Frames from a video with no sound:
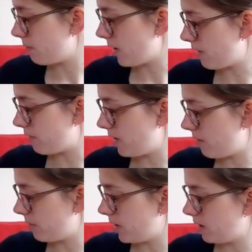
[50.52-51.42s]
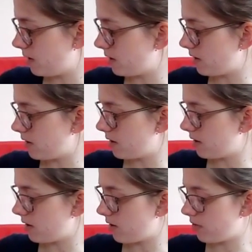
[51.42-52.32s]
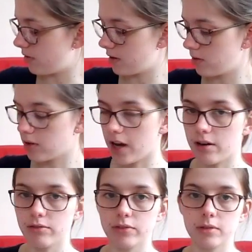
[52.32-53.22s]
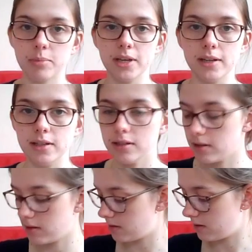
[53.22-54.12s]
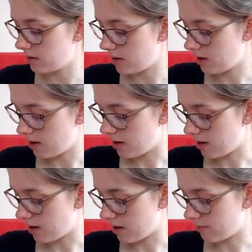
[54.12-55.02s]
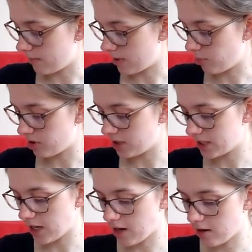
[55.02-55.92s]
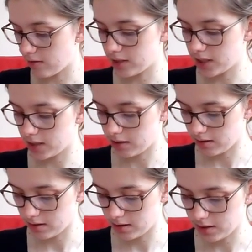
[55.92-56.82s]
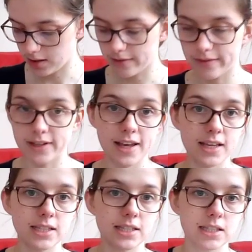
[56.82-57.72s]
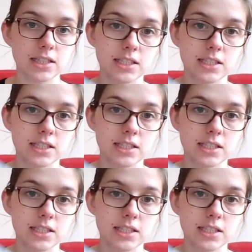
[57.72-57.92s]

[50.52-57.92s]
I've now been on the lookout for the beads. I printed out a list